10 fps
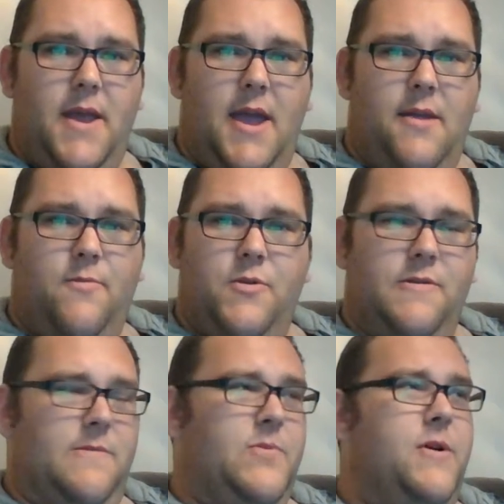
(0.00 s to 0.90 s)
And what's
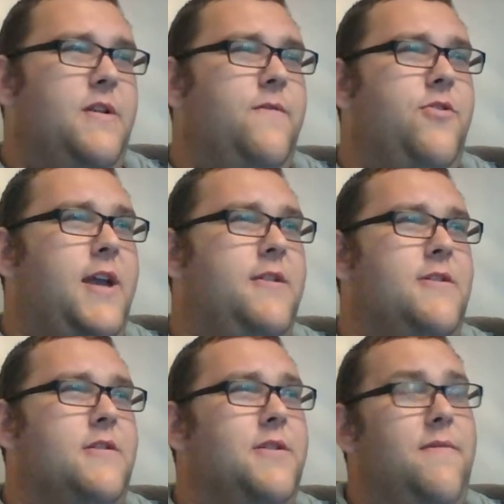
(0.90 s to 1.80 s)
the point of
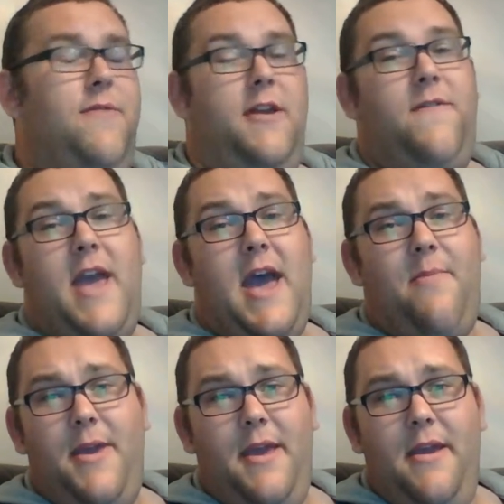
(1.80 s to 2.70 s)
changing something if you're
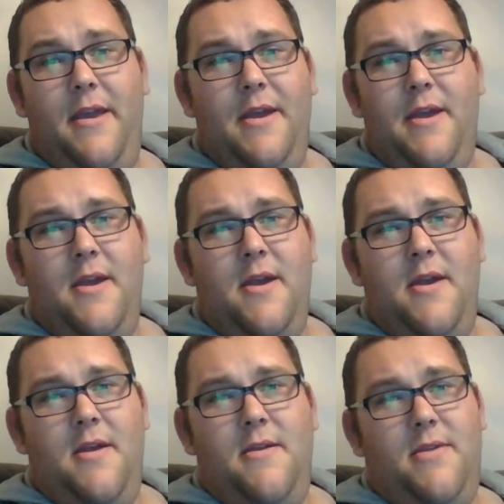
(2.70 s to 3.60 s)
happy?
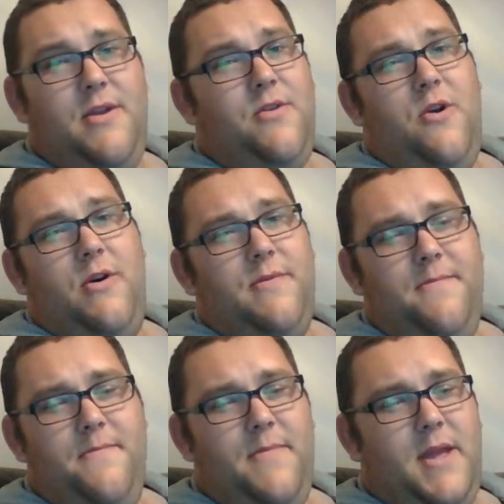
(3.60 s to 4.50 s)
There's not.
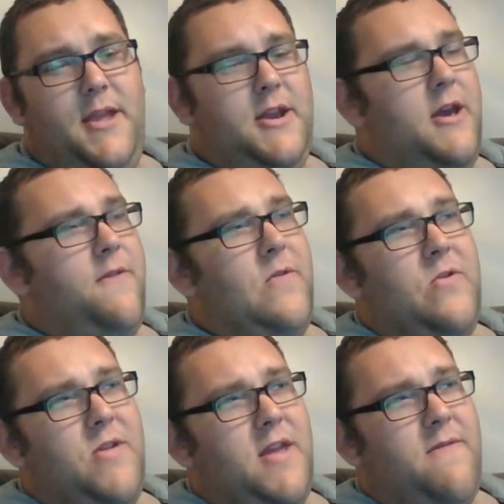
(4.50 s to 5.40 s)
And if you
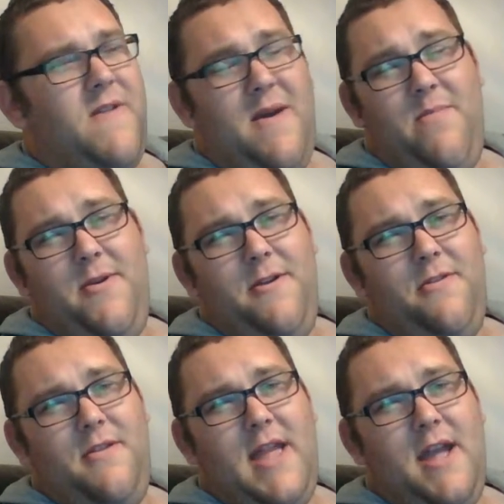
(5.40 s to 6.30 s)
see a fat
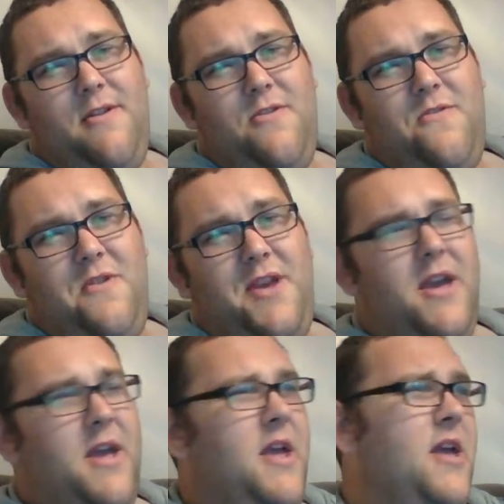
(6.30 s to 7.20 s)
person down the street,
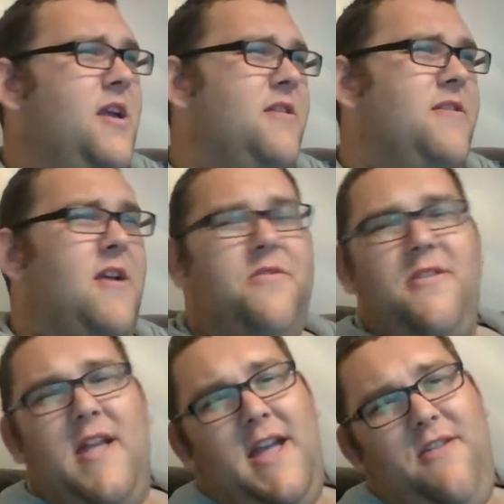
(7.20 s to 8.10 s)
don't
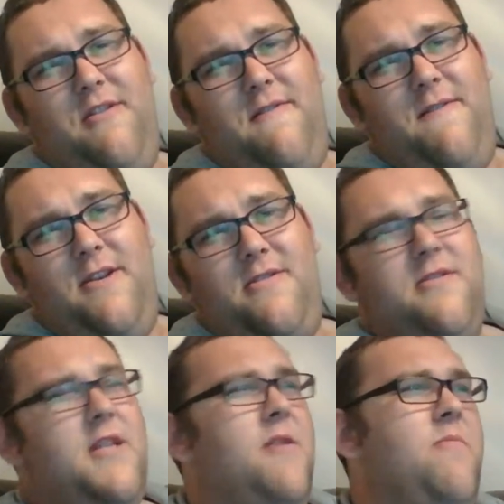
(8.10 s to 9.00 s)
state the obvious.
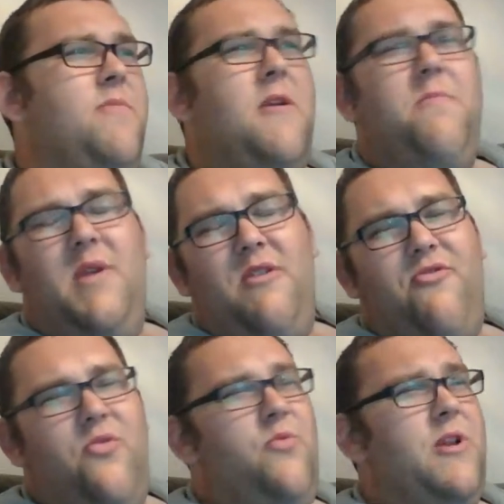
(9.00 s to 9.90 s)
Don't be
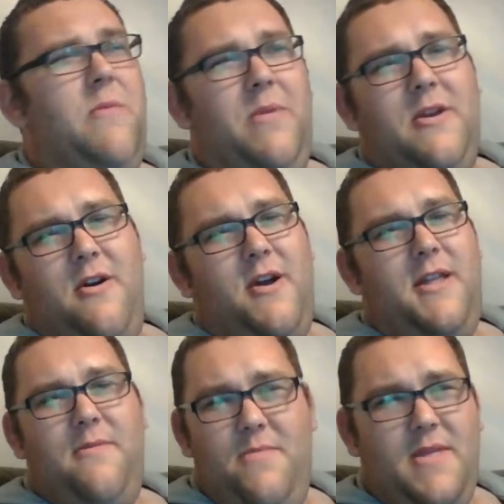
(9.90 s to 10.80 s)
cruel. Don't be
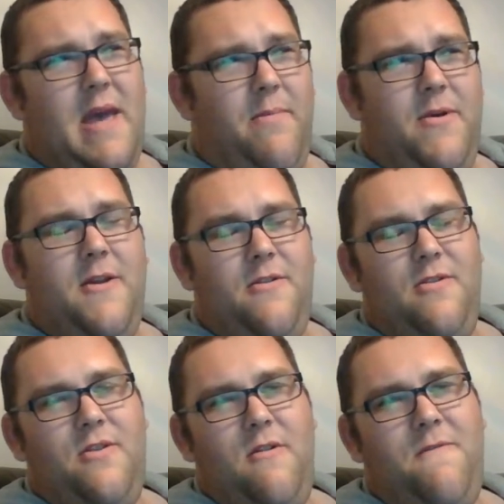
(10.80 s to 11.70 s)
kind. That
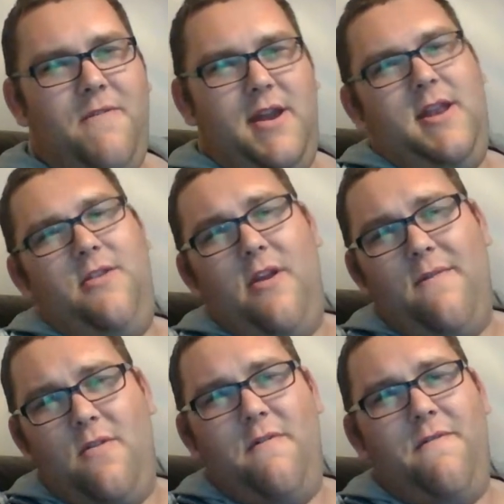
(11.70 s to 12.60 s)
person's got feelings. I've
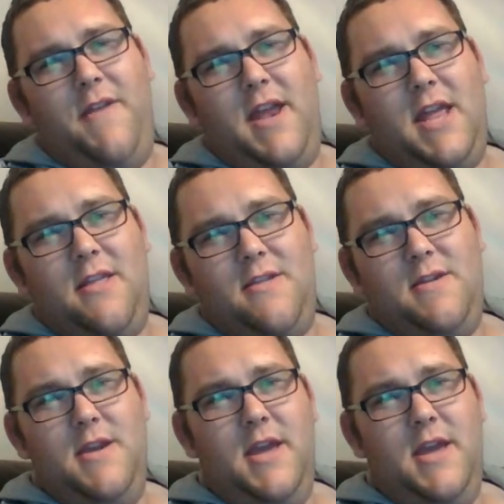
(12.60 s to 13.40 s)
got feelings.